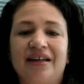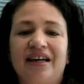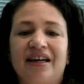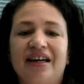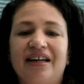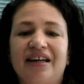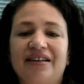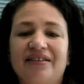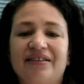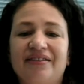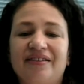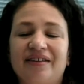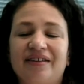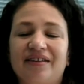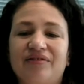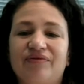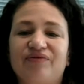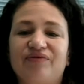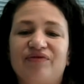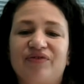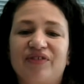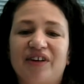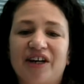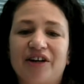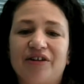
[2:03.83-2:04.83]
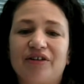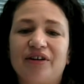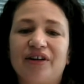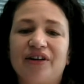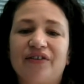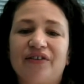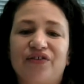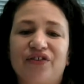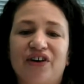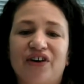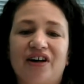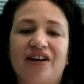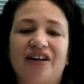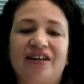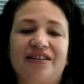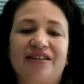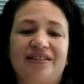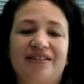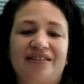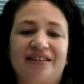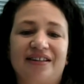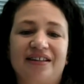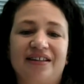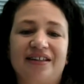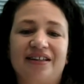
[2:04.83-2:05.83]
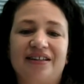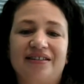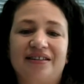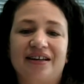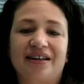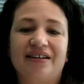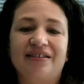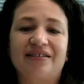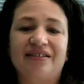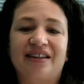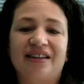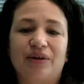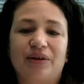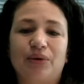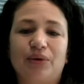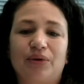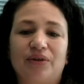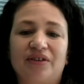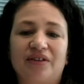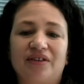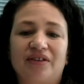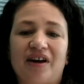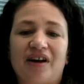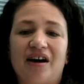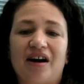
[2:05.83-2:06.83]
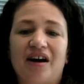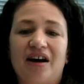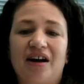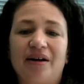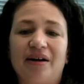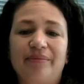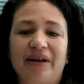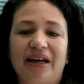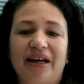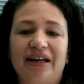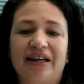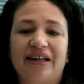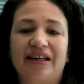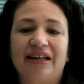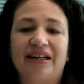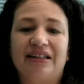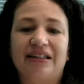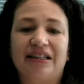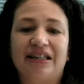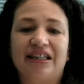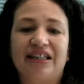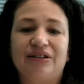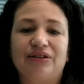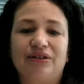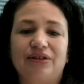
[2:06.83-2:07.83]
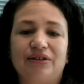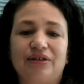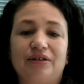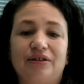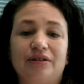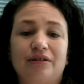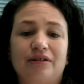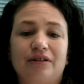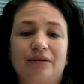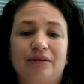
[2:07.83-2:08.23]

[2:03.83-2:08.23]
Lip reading: It is this very fine silica dust that causes harm and can lead to